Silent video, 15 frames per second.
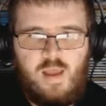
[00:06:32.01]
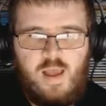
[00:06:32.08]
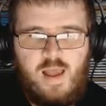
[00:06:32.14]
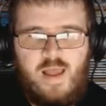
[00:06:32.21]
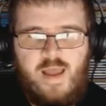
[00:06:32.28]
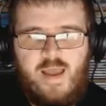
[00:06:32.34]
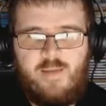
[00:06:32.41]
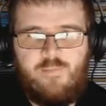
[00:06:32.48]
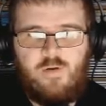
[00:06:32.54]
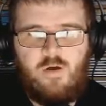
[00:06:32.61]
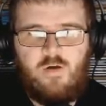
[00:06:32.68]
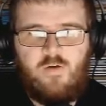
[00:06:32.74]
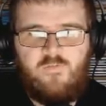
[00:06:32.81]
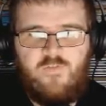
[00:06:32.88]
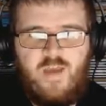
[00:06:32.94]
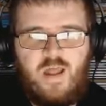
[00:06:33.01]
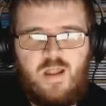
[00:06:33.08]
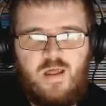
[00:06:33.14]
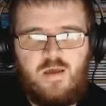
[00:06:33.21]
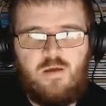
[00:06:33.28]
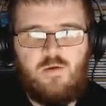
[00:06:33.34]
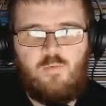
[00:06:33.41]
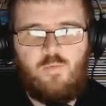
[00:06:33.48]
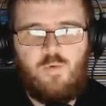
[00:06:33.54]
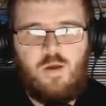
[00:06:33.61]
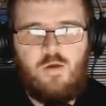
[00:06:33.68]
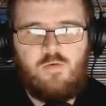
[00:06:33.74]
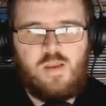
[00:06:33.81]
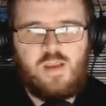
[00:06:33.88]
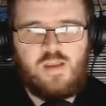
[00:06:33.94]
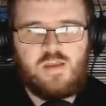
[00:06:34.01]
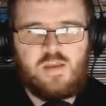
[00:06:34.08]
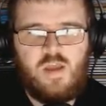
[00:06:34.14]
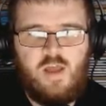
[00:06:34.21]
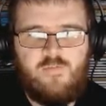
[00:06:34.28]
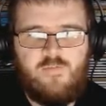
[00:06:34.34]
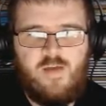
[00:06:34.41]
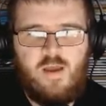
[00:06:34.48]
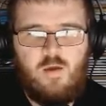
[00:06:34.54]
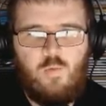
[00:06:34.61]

Ah, ball fella, we'll discover